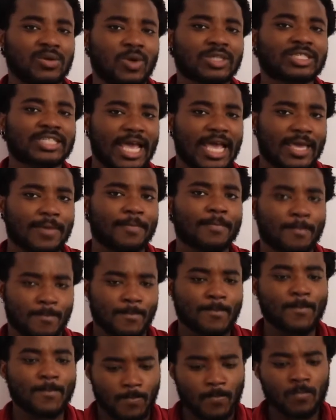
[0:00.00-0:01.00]
was like,
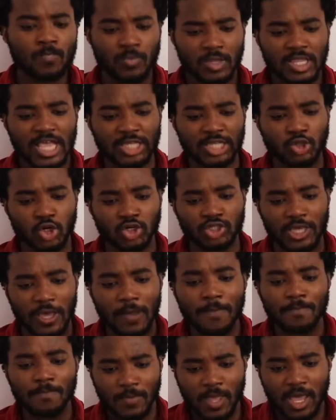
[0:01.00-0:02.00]
yes, sir, ski.
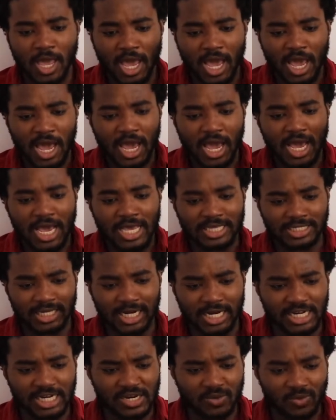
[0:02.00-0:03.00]

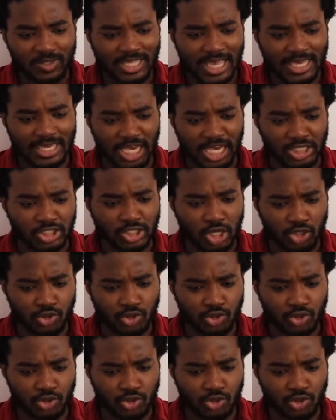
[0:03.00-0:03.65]
Zinedine was like, yes, sir,